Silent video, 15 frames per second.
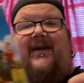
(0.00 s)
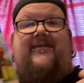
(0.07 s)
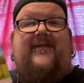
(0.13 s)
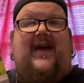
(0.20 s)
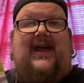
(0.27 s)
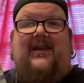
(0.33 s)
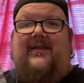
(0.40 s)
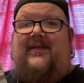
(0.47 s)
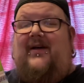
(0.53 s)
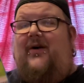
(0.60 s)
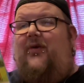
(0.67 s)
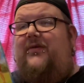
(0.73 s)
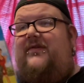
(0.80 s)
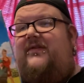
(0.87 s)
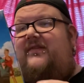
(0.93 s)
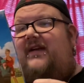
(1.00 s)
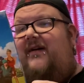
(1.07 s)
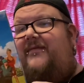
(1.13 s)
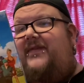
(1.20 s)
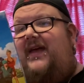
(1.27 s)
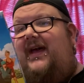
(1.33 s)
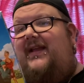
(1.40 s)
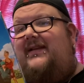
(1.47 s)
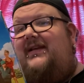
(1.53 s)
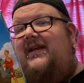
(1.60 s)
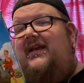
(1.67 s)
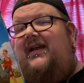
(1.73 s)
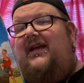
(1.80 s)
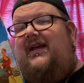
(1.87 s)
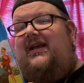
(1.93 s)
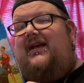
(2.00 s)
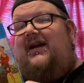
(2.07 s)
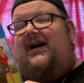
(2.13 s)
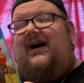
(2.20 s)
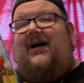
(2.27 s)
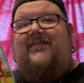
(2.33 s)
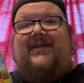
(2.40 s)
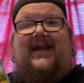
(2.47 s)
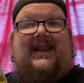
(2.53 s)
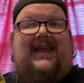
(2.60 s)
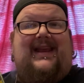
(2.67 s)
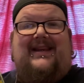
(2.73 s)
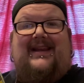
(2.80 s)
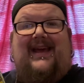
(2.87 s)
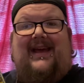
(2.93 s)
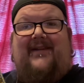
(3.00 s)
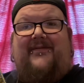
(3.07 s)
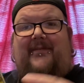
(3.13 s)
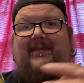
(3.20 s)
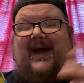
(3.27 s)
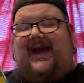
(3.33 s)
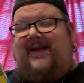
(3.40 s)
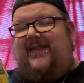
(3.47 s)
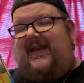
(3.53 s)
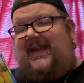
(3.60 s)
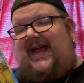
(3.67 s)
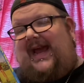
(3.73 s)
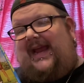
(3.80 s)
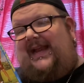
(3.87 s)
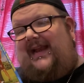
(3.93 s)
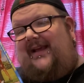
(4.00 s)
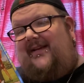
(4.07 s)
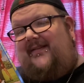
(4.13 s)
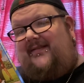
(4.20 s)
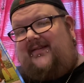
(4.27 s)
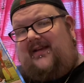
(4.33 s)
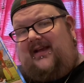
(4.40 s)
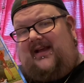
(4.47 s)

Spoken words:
fan of the old stuff that he did from back in the 90s.